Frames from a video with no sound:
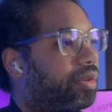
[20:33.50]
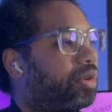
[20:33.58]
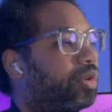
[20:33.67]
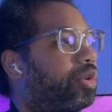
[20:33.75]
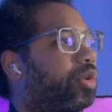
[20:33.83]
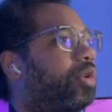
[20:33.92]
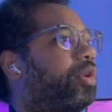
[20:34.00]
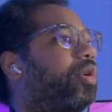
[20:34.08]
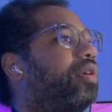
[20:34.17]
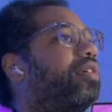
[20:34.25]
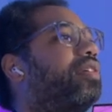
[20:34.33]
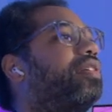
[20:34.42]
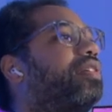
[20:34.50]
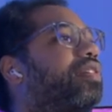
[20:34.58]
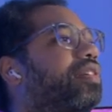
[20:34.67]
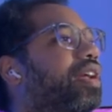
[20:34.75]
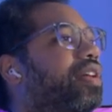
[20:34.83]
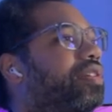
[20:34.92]
Cool.
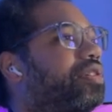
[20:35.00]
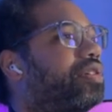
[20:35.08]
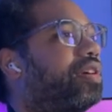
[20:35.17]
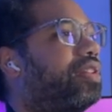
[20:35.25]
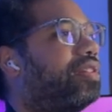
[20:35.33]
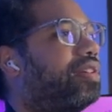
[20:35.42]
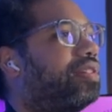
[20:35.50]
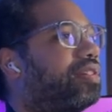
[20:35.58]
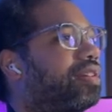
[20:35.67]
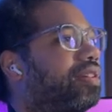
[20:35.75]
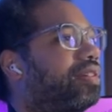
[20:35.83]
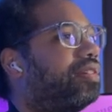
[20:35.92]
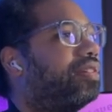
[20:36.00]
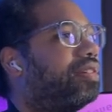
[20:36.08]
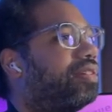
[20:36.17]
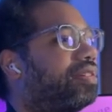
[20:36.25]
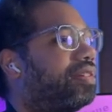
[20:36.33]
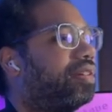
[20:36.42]
Now let's try the test again.
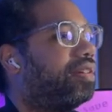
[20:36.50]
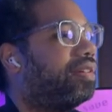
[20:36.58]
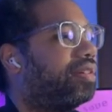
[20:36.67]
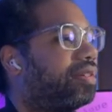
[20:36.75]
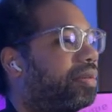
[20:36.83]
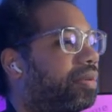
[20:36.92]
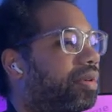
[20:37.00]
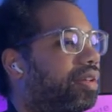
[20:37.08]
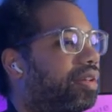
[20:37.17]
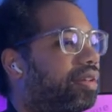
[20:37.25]
Let's see what we get.